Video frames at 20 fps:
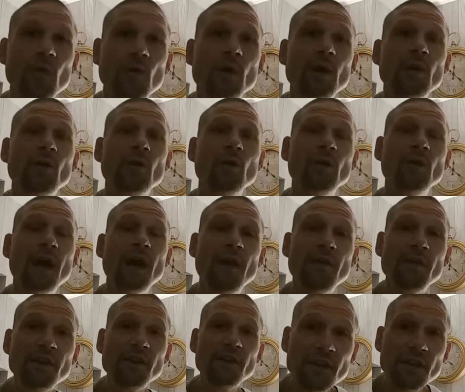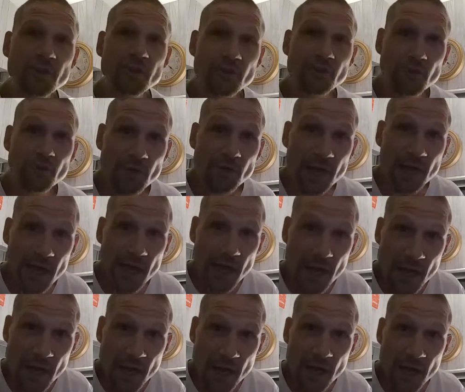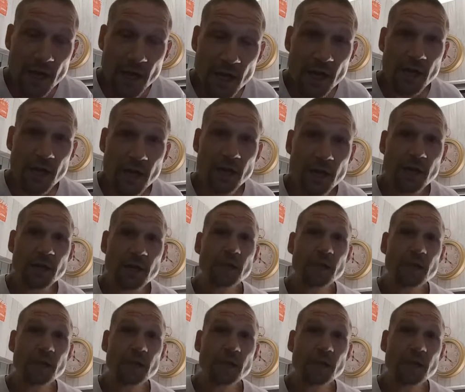we're all gathered here today,